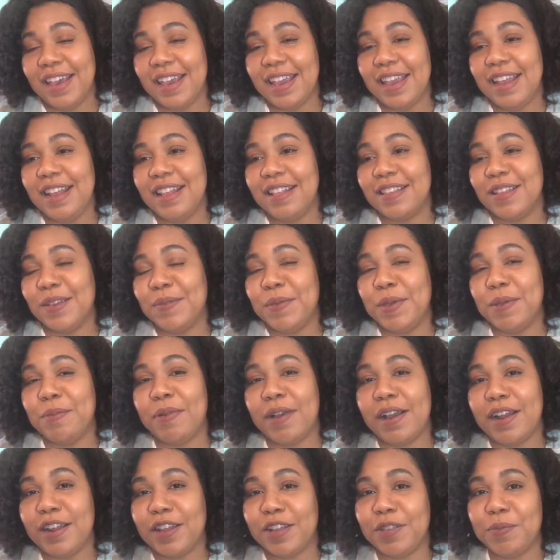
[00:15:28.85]
eat some meat
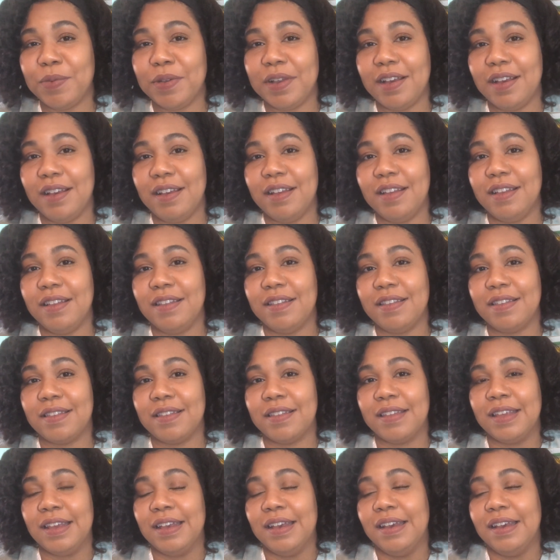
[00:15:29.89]
products because